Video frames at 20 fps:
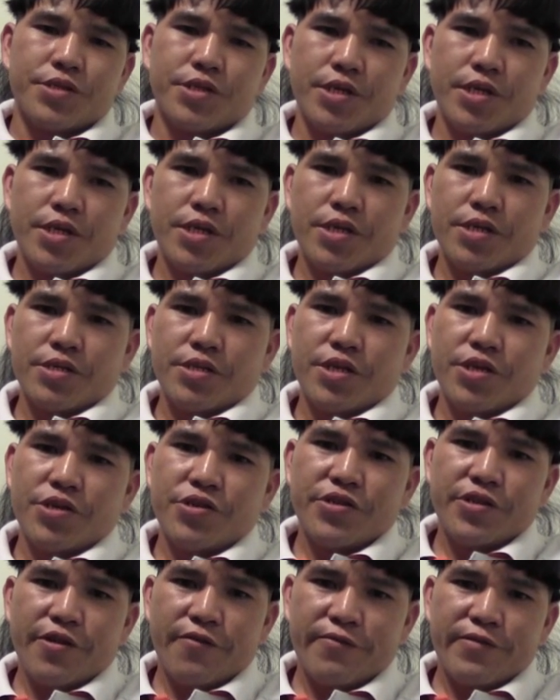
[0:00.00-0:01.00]
The, the
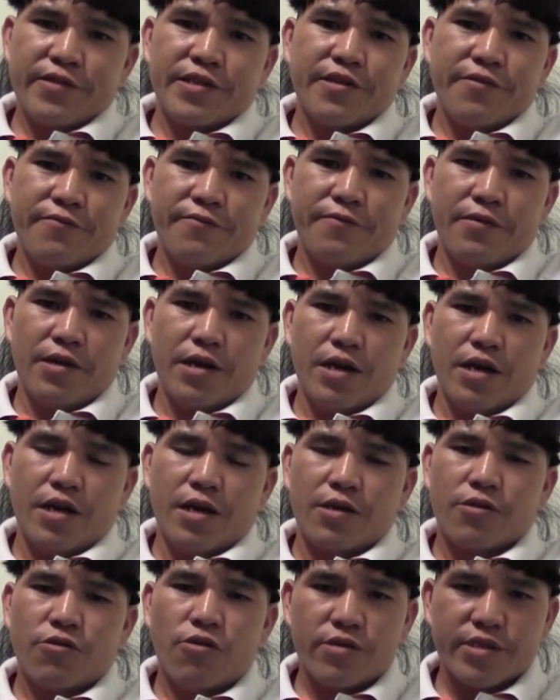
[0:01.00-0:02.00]
innovative
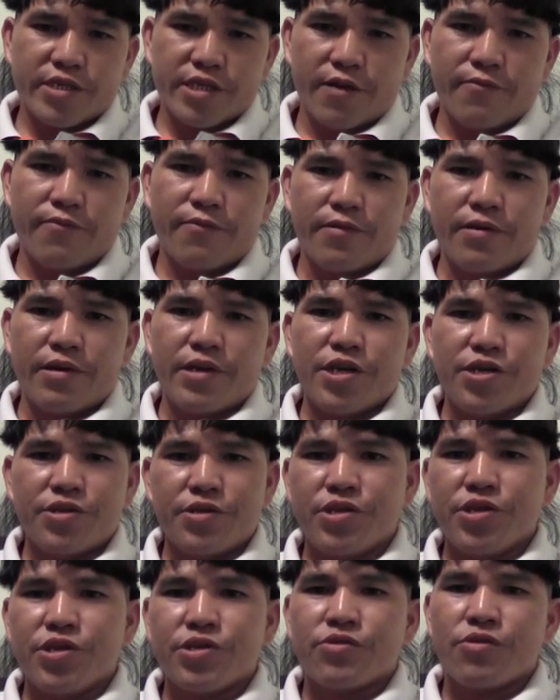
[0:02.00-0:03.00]
uh, concept
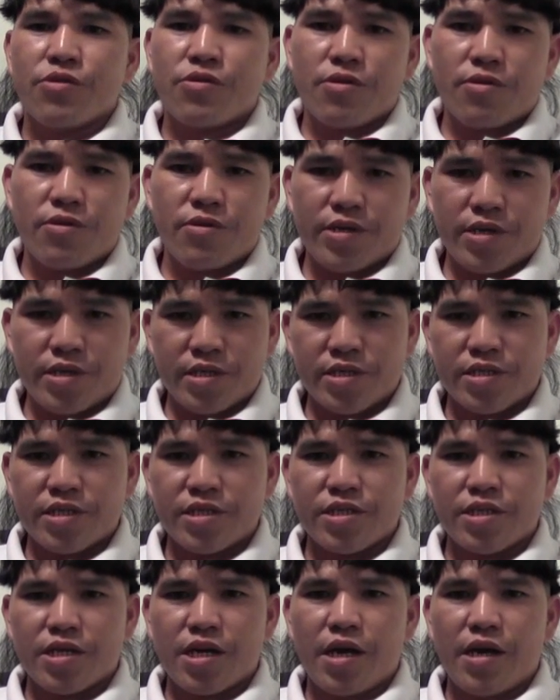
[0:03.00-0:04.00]
in eToro
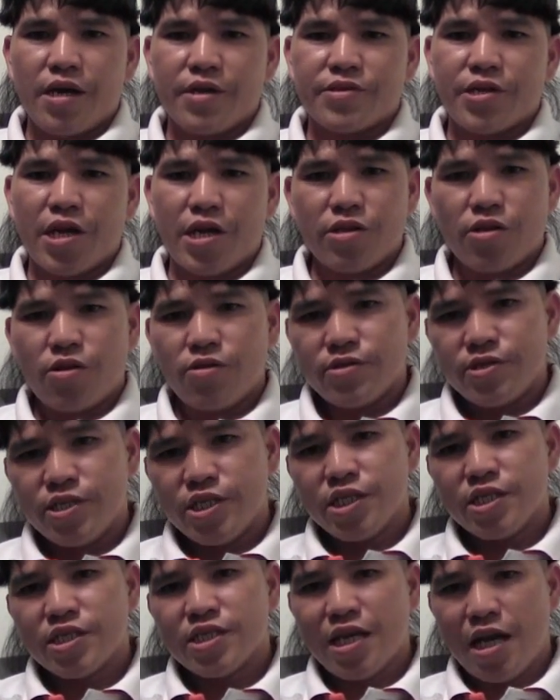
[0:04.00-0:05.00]
is
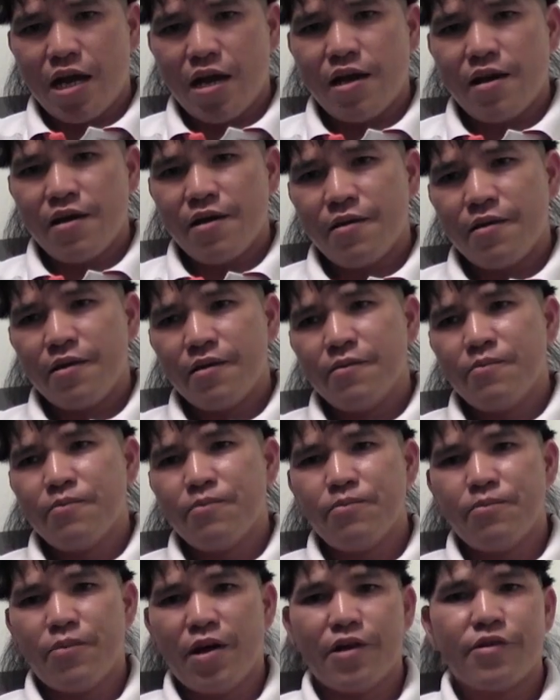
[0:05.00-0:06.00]
technologies are
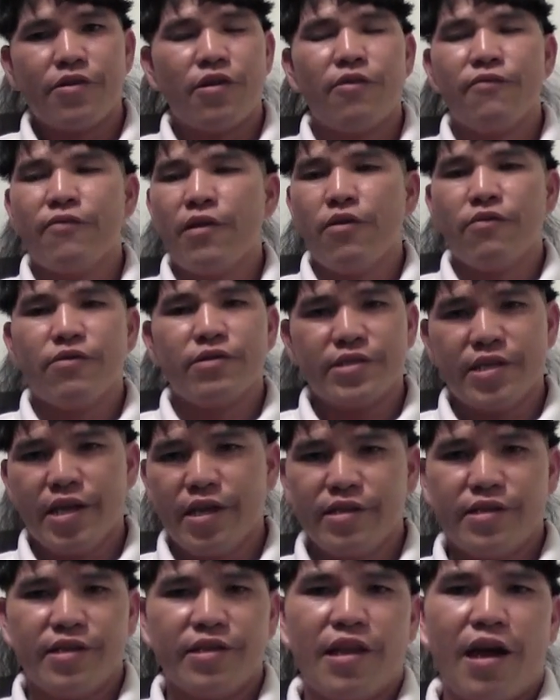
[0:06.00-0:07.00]
part of our
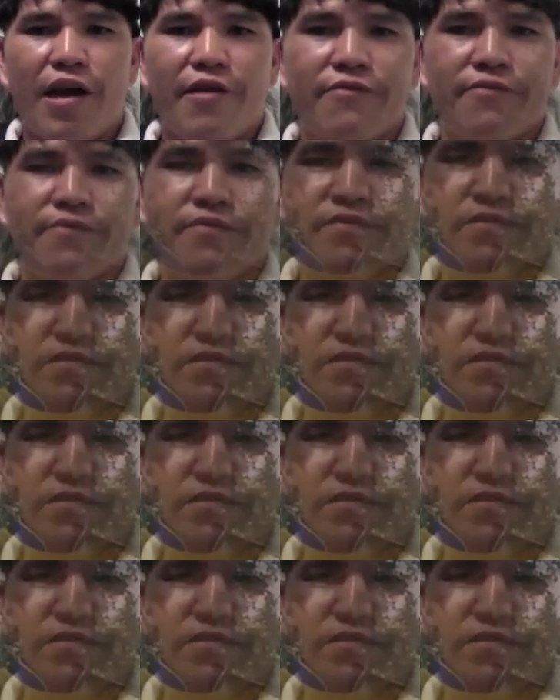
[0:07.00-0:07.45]
daily life.